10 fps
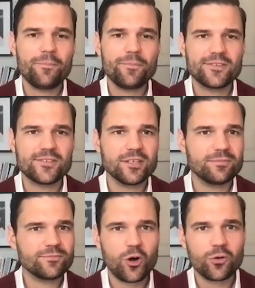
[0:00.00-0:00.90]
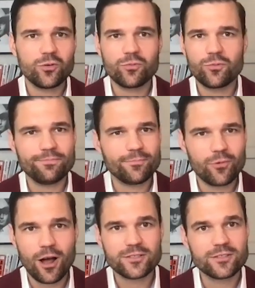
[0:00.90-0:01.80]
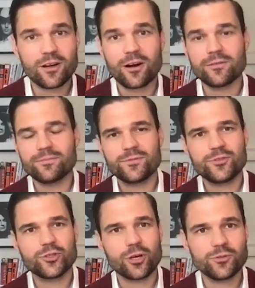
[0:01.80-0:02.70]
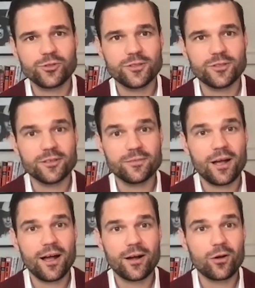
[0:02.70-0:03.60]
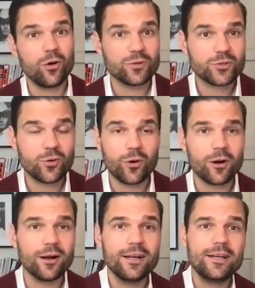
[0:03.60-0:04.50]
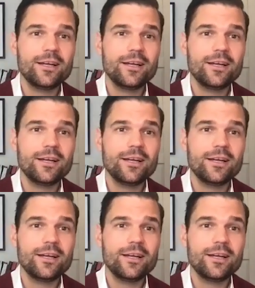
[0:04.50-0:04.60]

He's a total rock star, sharpshooter, goal scorer.